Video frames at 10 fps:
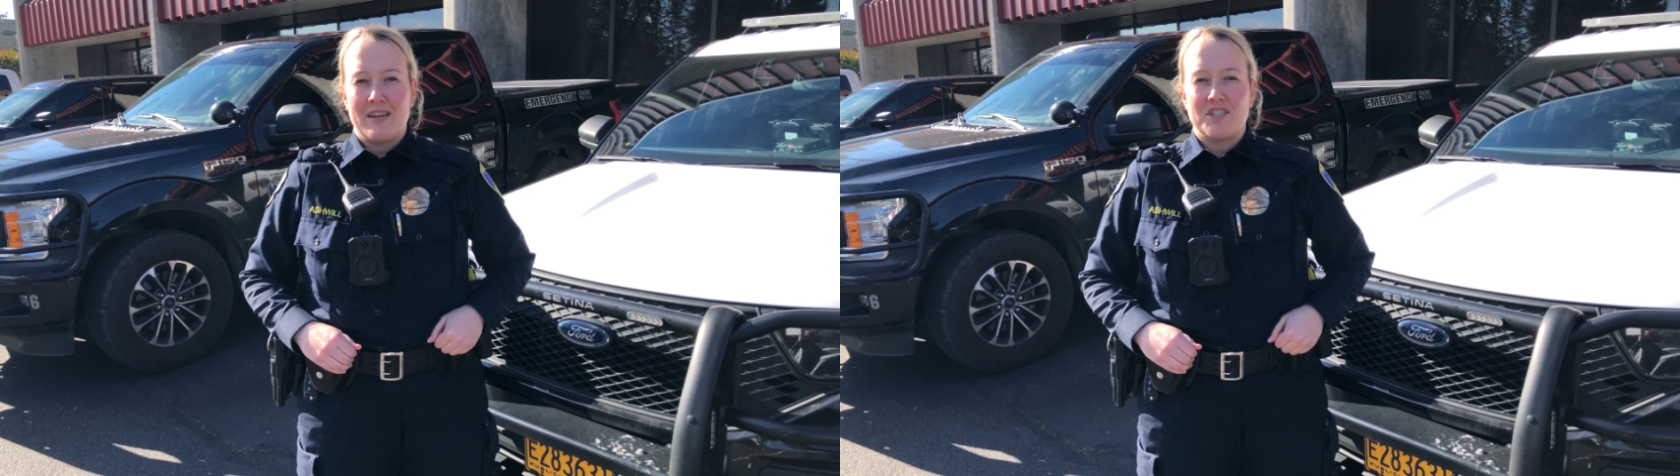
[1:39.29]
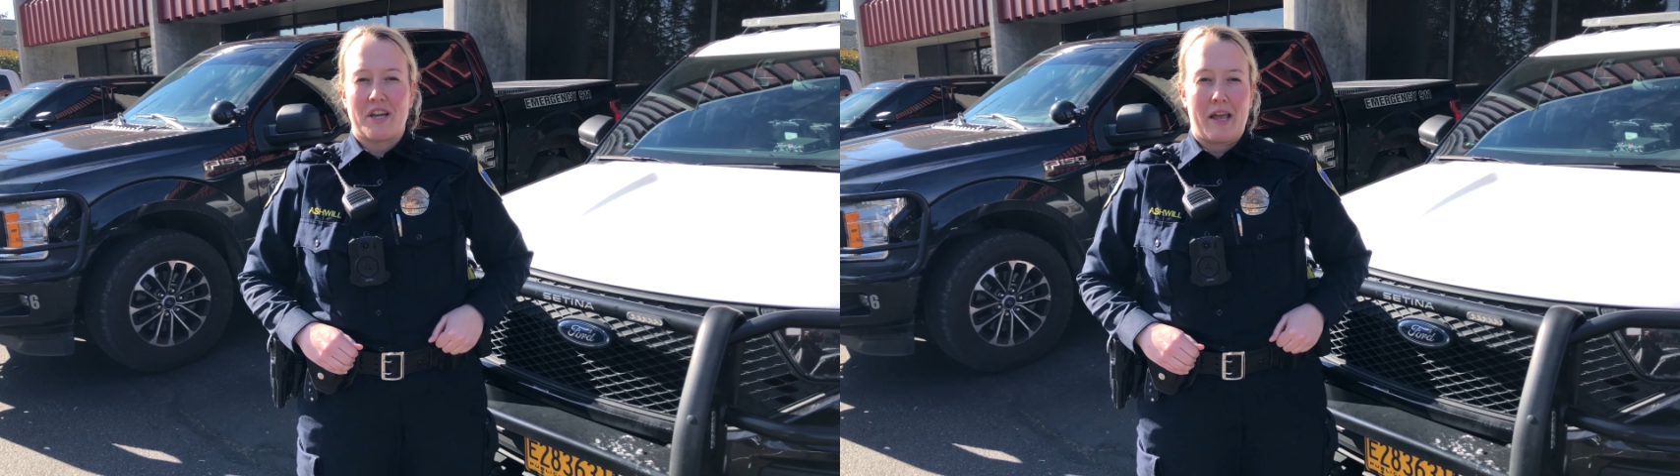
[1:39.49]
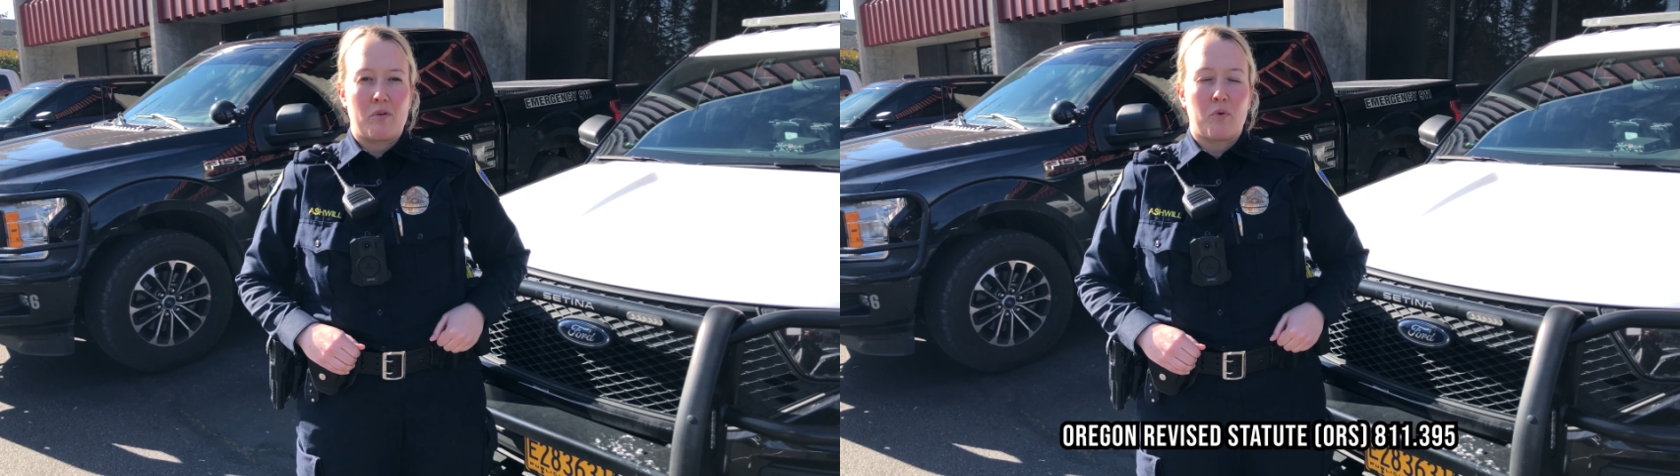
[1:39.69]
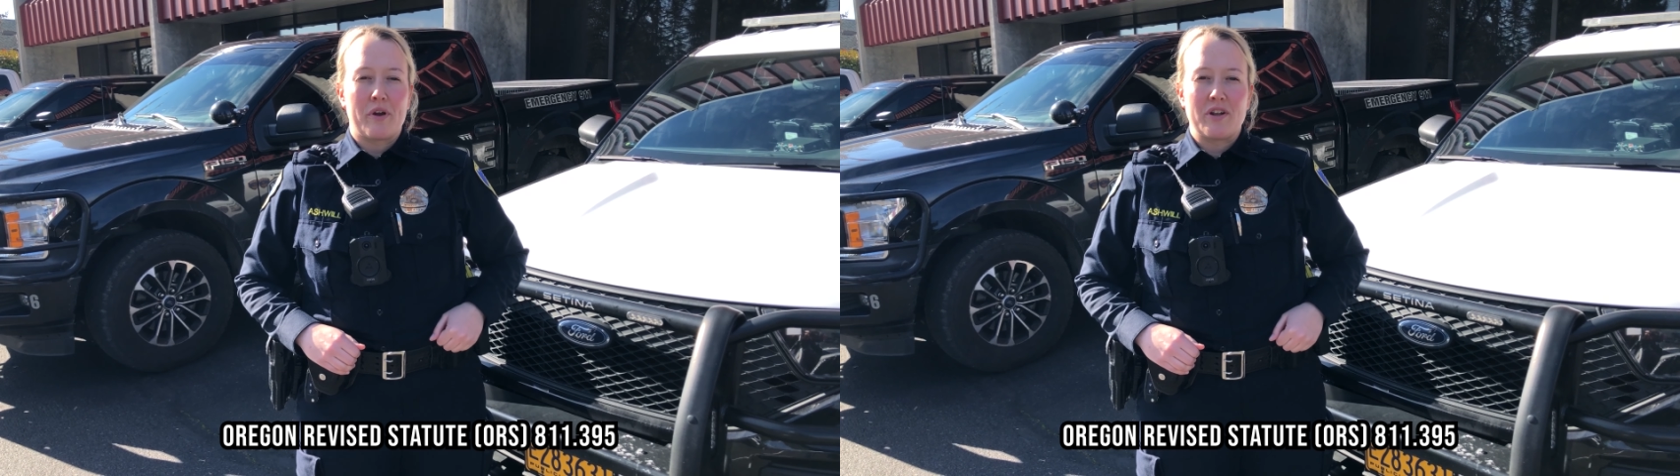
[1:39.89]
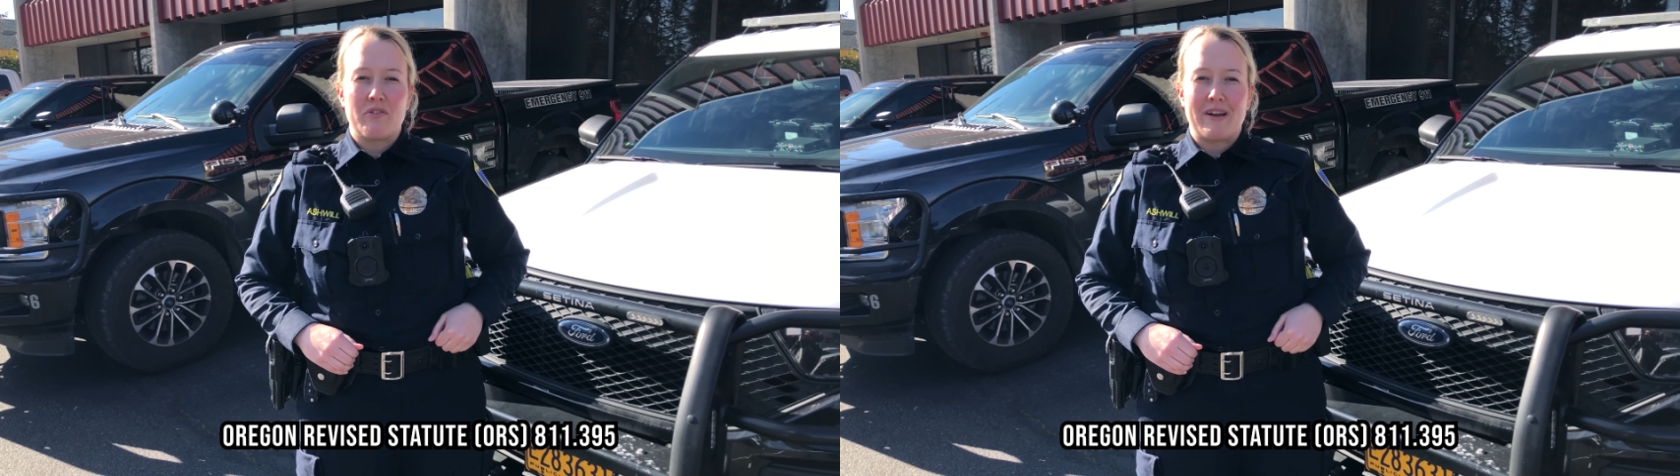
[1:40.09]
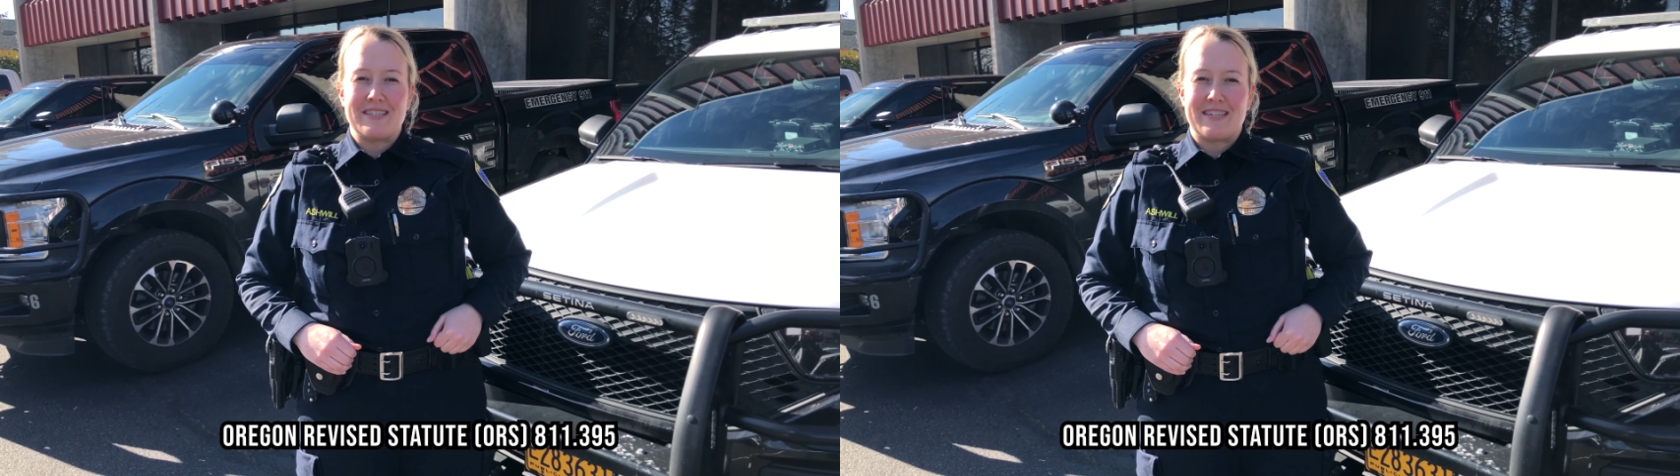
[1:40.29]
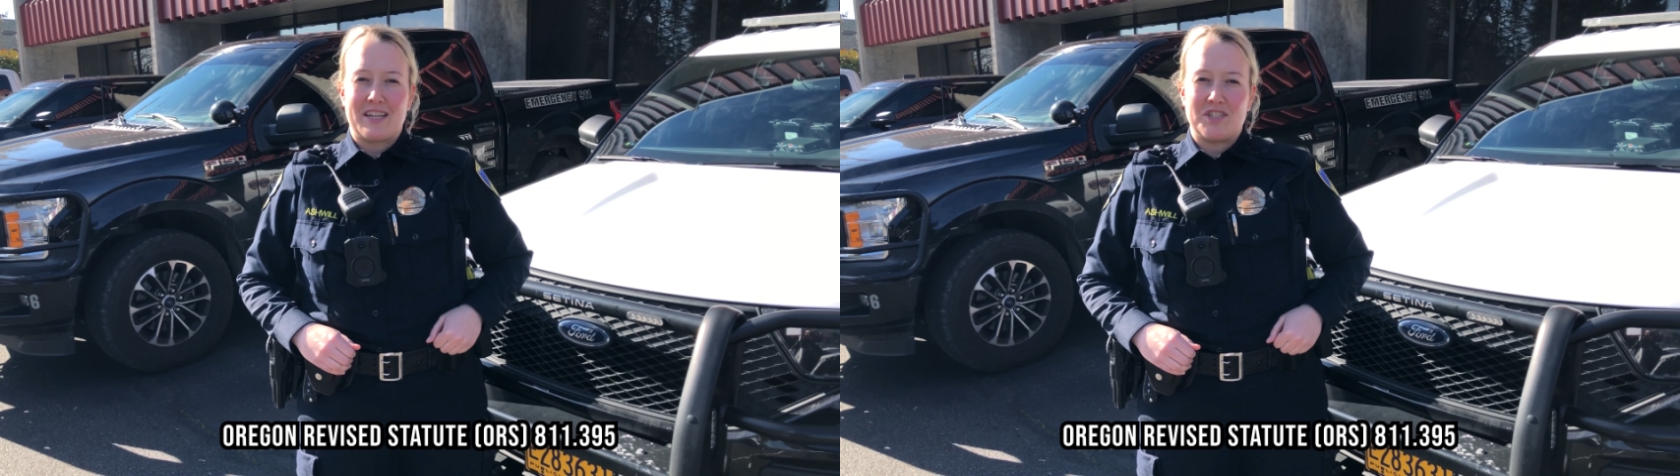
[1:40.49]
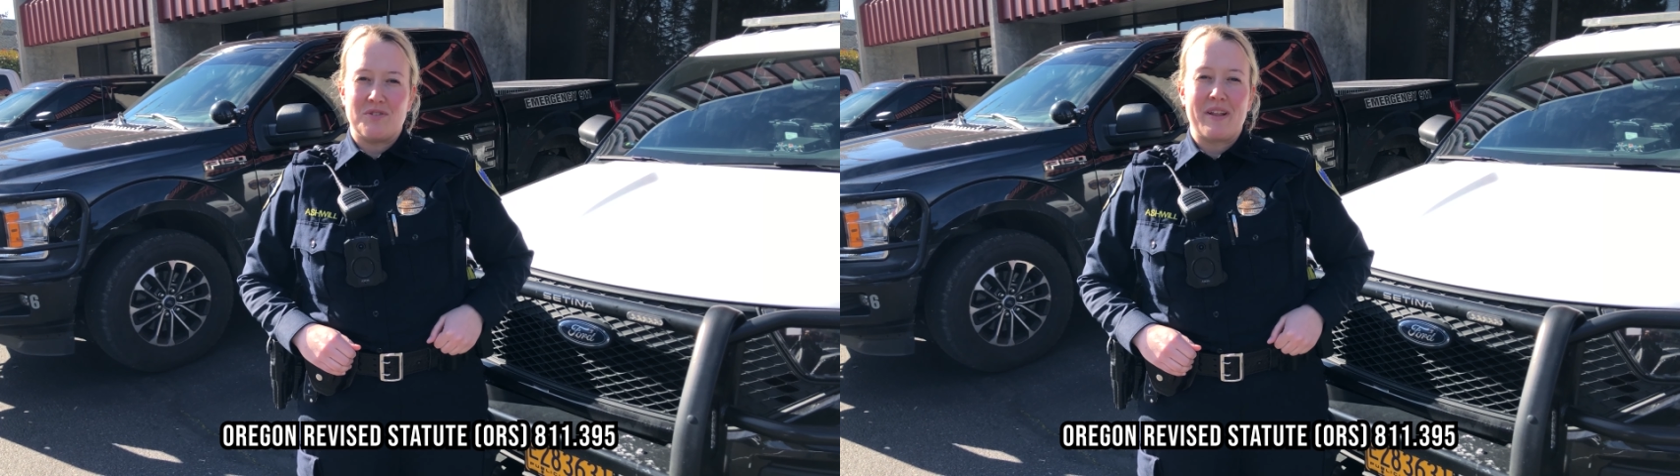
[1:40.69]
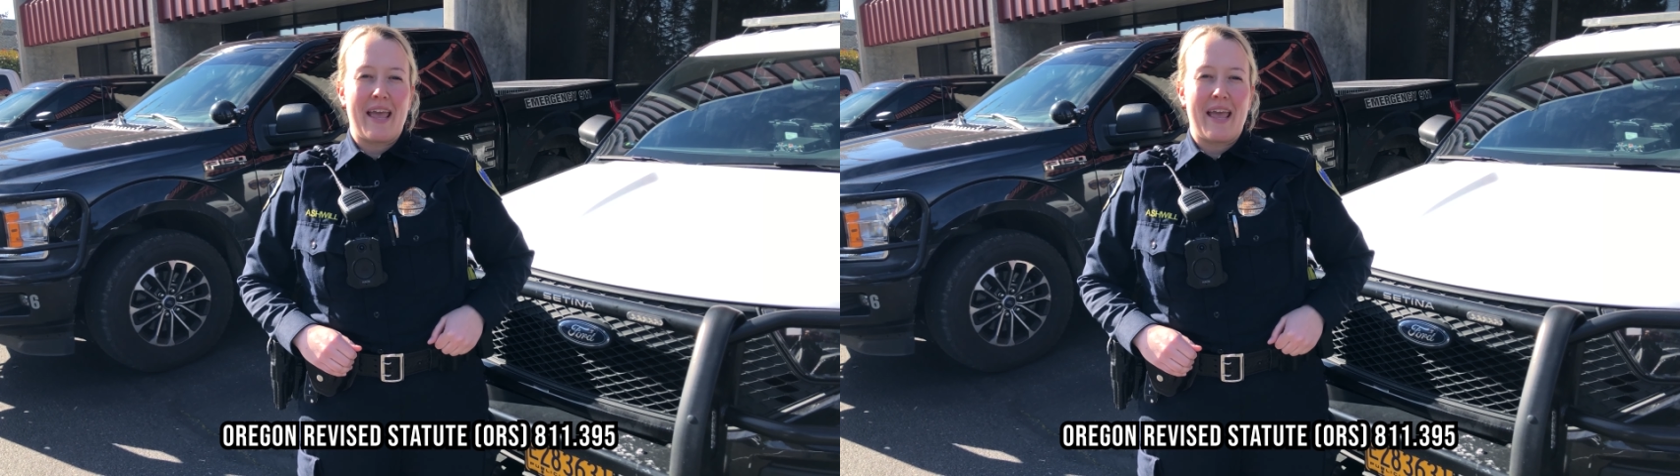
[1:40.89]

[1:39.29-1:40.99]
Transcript: check out Oregon Revised Statute